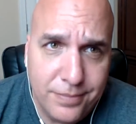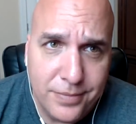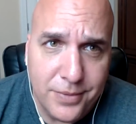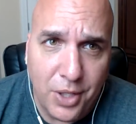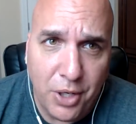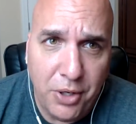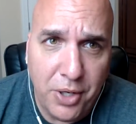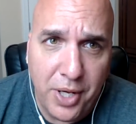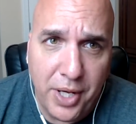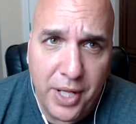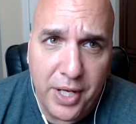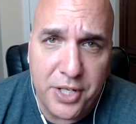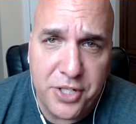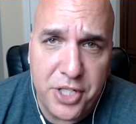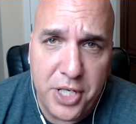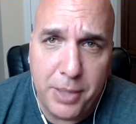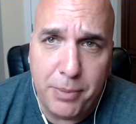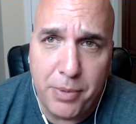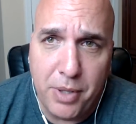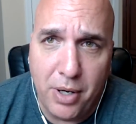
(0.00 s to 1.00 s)
You can get a
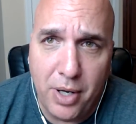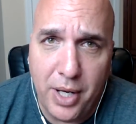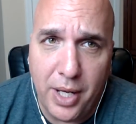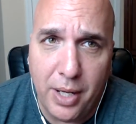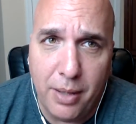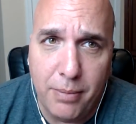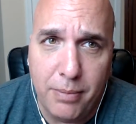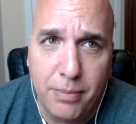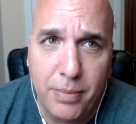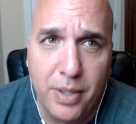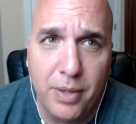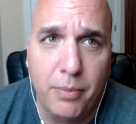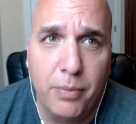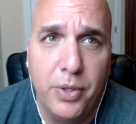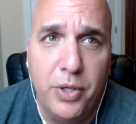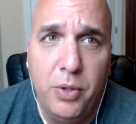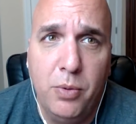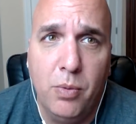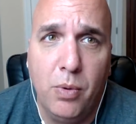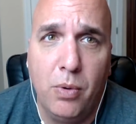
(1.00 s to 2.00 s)
cheap clamp, but
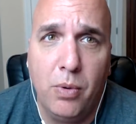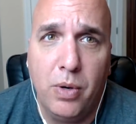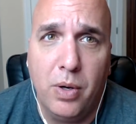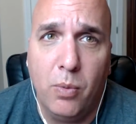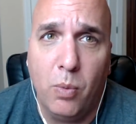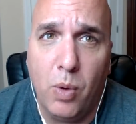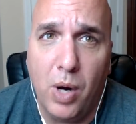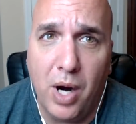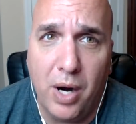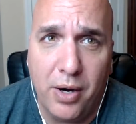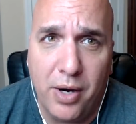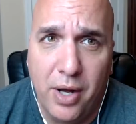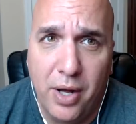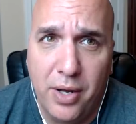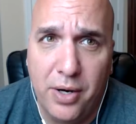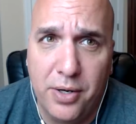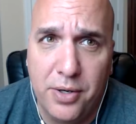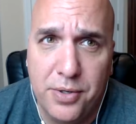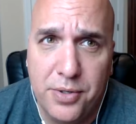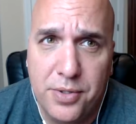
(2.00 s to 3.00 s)
when you want wire
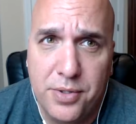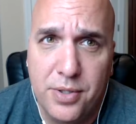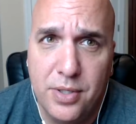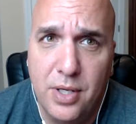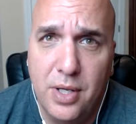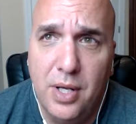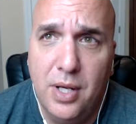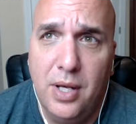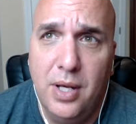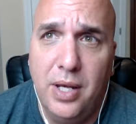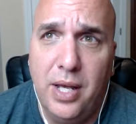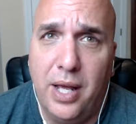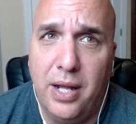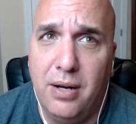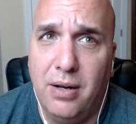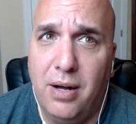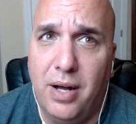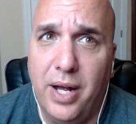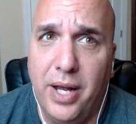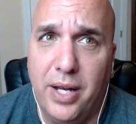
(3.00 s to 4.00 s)
cutters, and
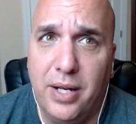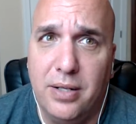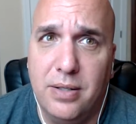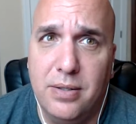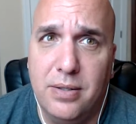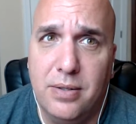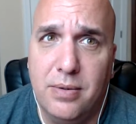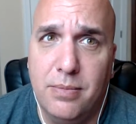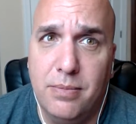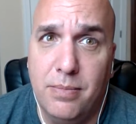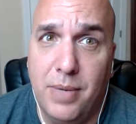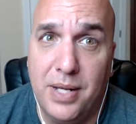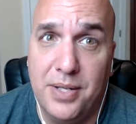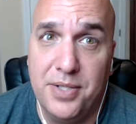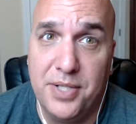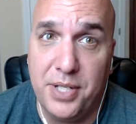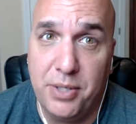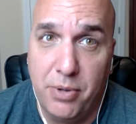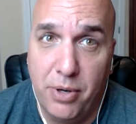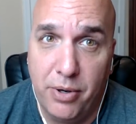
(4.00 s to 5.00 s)
like my
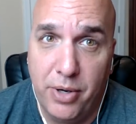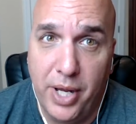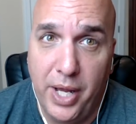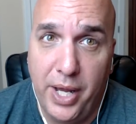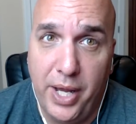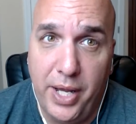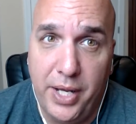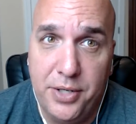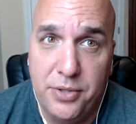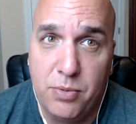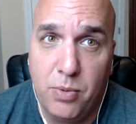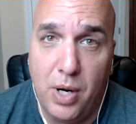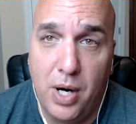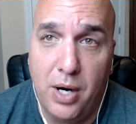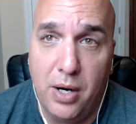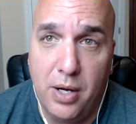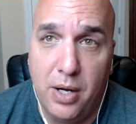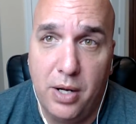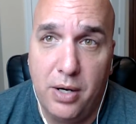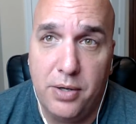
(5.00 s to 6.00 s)
0 gauge wire
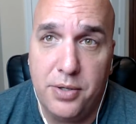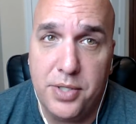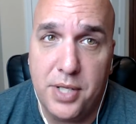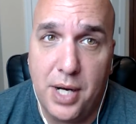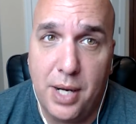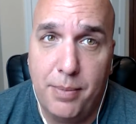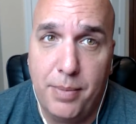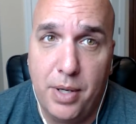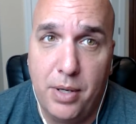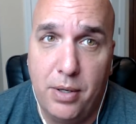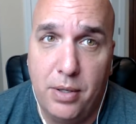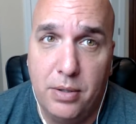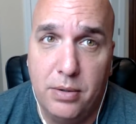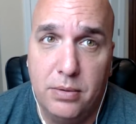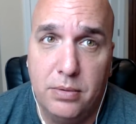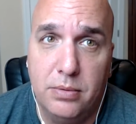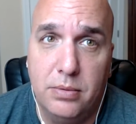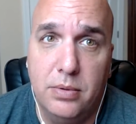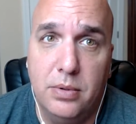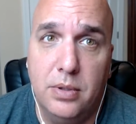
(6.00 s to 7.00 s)
cutters that I bought,
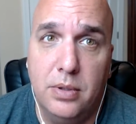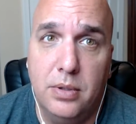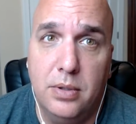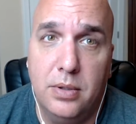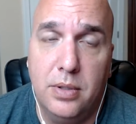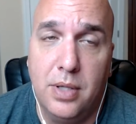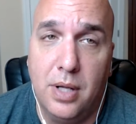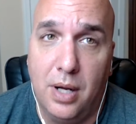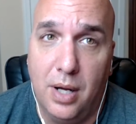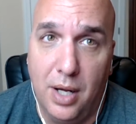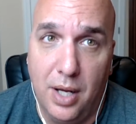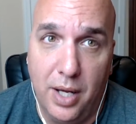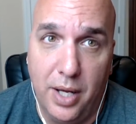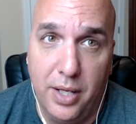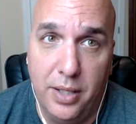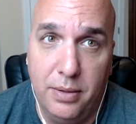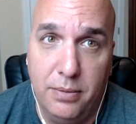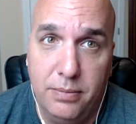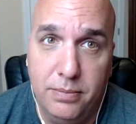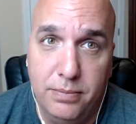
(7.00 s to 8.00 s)

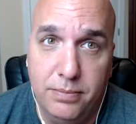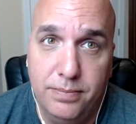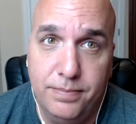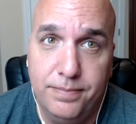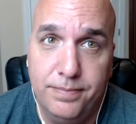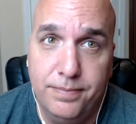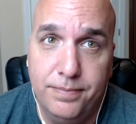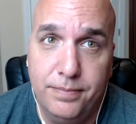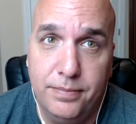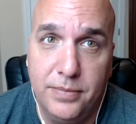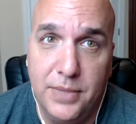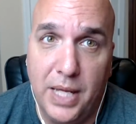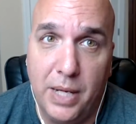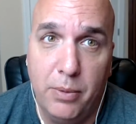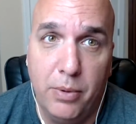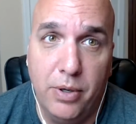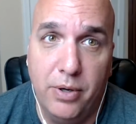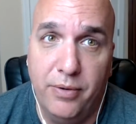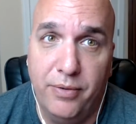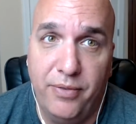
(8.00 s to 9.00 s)
Klein, they
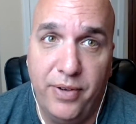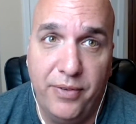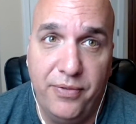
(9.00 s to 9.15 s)
were